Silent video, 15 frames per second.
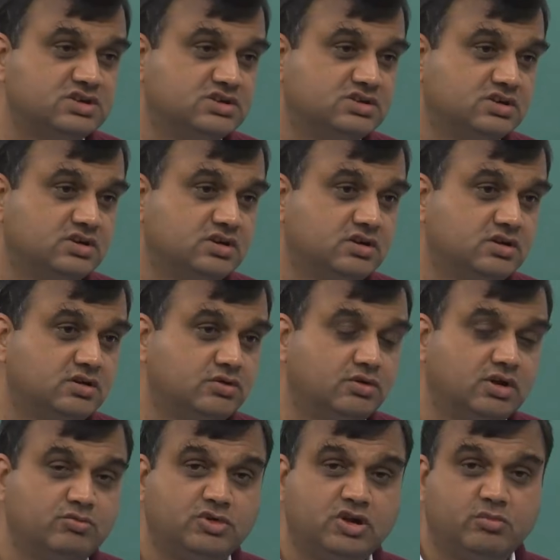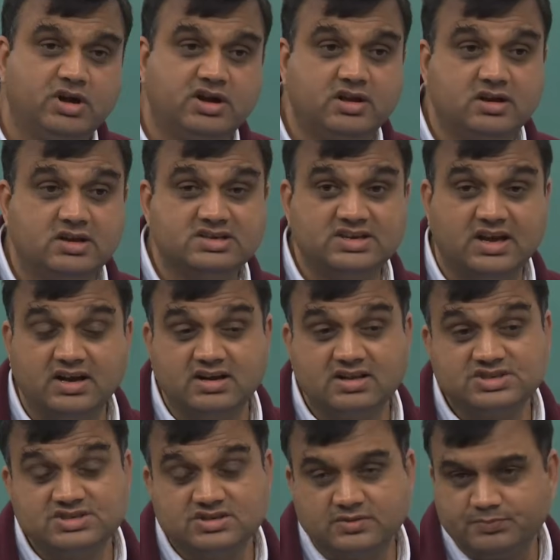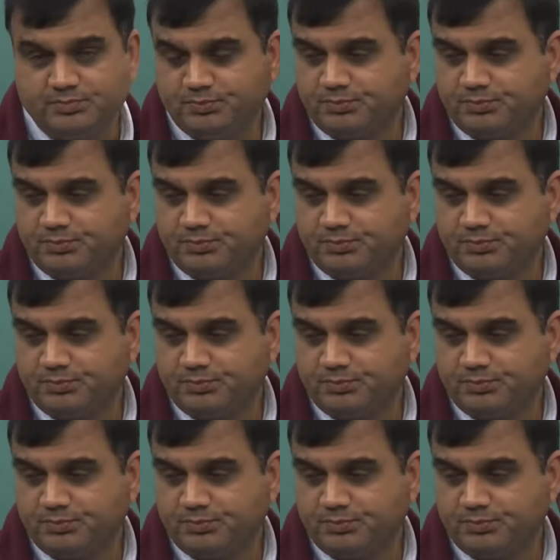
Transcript: engineer, you can be a material scientist,